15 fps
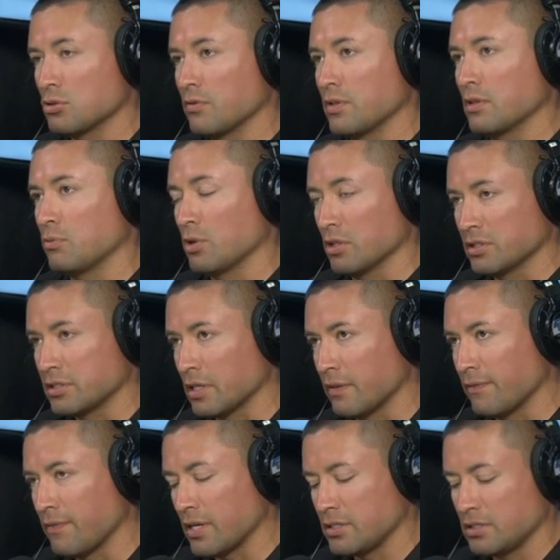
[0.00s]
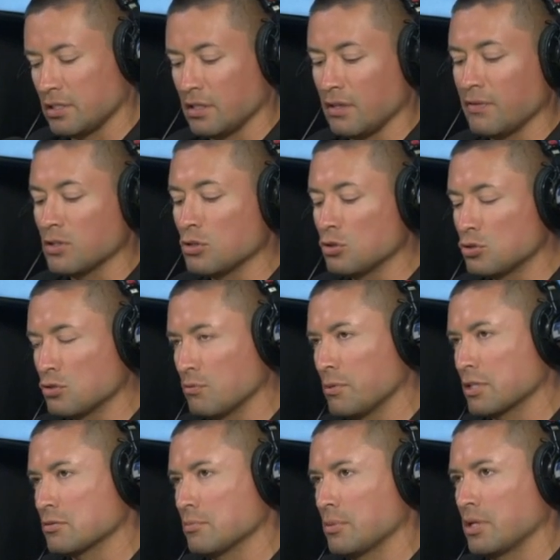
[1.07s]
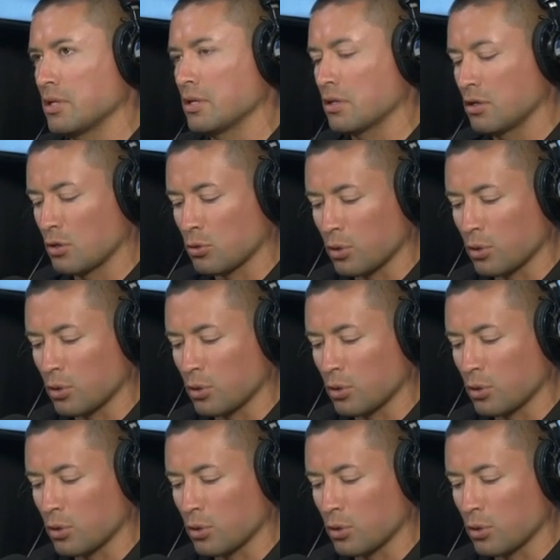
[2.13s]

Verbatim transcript: driven real estate investing. Even YouTube makes me money.